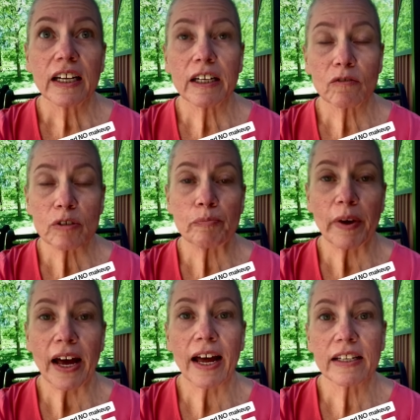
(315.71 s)
it was
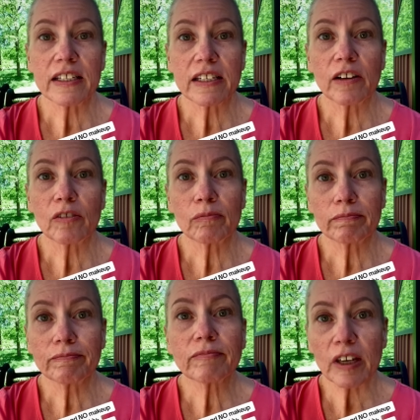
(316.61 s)
bad. So
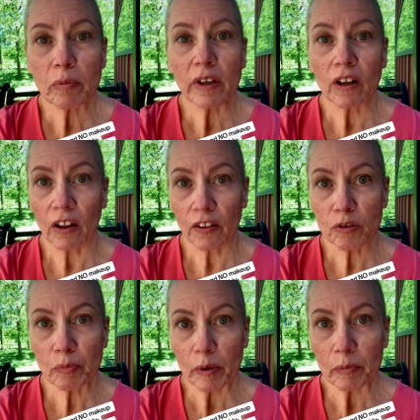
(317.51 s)
keeping all of those
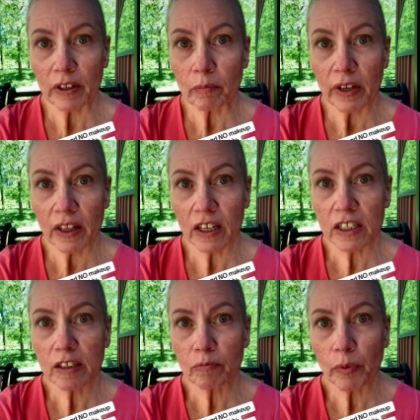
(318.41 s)
people in my
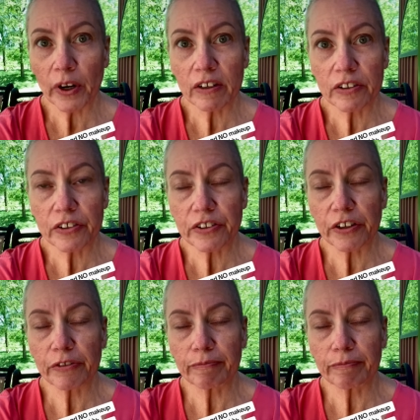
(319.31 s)
thoughts and prayers. So